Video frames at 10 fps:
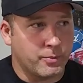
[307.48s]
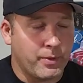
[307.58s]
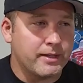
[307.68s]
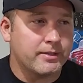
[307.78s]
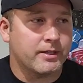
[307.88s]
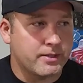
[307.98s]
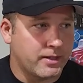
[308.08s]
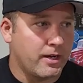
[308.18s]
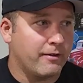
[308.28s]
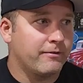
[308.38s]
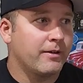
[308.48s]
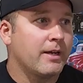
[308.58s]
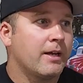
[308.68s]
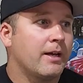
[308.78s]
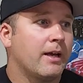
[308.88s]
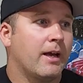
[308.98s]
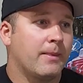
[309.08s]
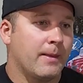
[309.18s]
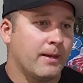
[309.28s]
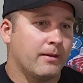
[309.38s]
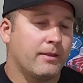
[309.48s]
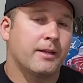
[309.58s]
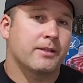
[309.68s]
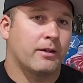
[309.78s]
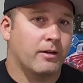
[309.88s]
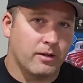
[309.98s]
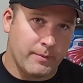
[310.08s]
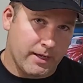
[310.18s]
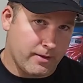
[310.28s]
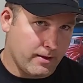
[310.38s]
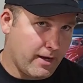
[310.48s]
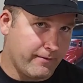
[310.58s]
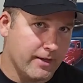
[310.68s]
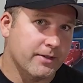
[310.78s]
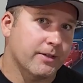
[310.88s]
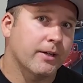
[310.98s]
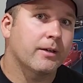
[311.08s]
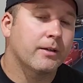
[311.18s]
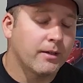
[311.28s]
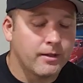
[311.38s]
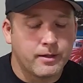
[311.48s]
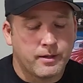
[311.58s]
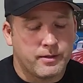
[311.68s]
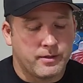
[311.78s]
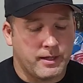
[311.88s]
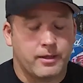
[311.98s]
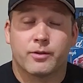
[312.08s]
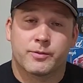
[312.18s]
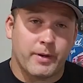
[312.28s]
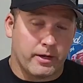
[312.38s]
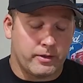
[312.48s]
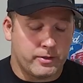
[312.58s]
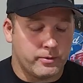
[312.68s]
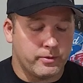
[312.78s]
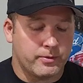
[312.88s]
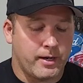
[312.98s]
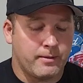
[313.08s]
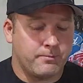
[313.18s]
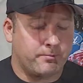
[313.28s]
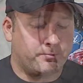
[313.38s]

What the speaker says: your basic stuff, and then things that are going to make your life easier, like those battery tools, right?